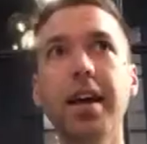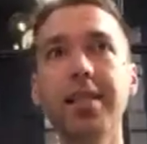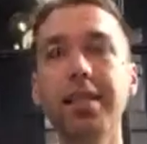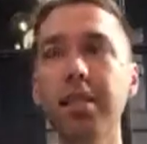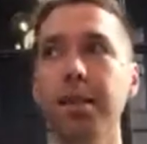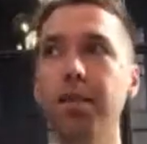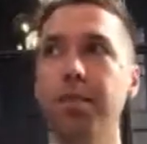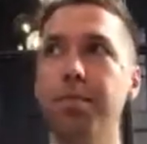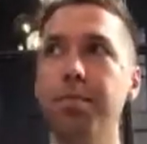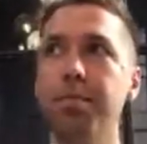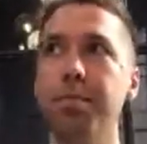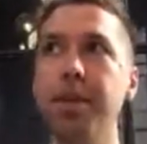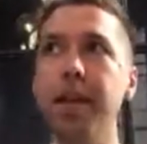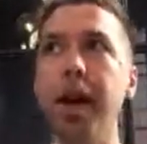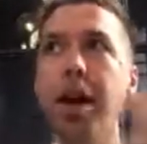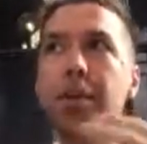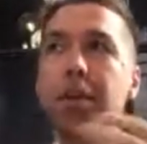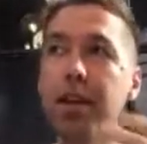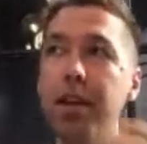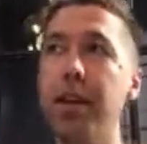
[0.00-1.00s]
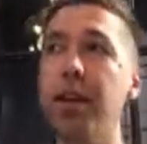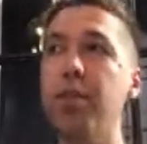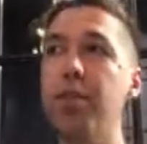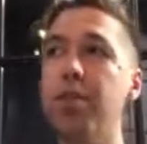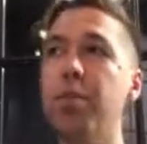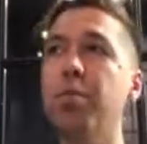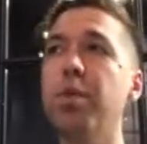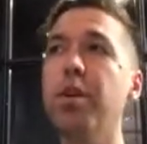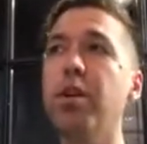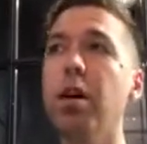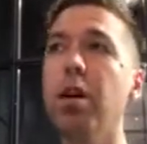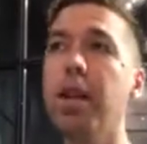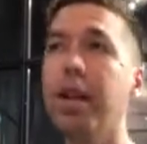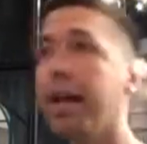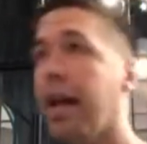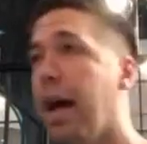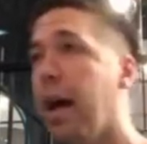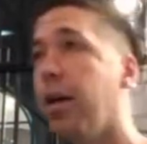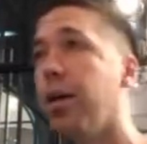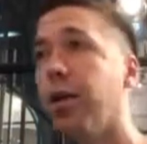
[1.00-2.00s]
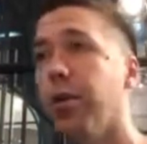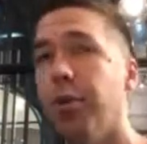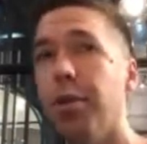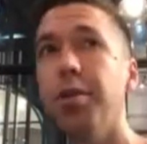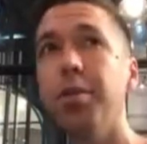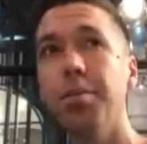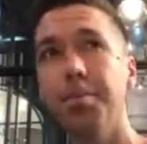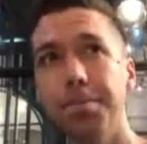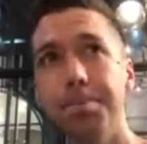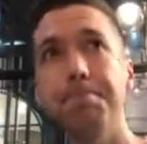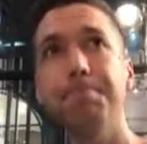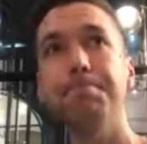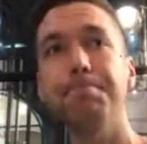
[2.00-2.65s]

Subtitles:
That's a calculation. We call it algorithm.